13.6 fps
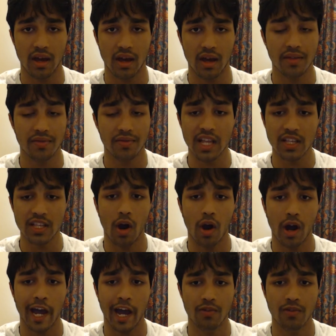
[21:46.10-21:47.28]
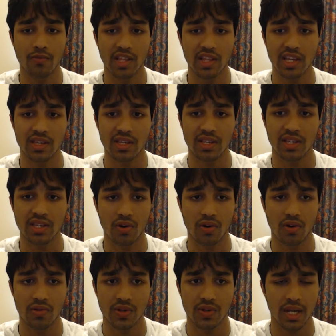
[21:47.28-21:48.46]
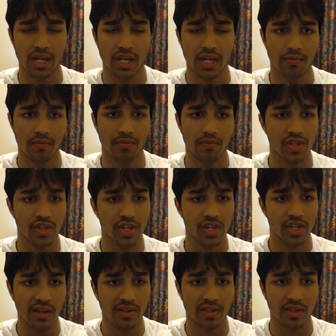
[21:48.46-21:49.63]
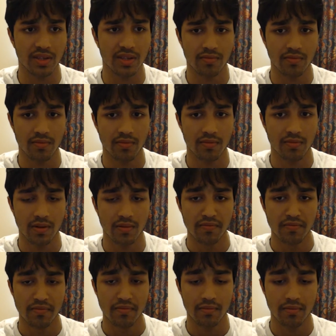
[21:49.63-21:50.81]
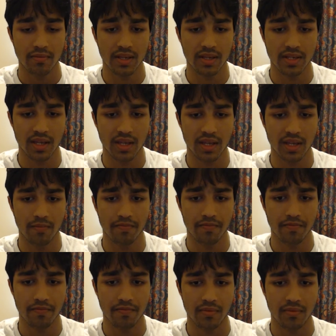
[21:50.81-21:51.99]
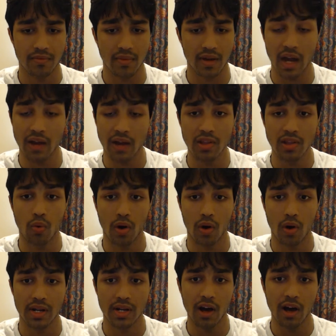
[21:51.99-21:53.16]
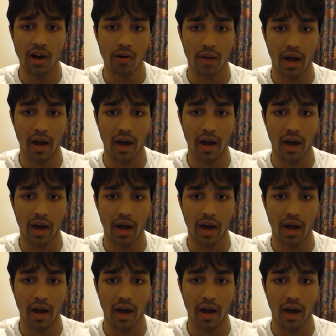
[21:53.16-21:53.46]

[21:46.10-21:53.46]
That's why I released those chats because I really wanted help.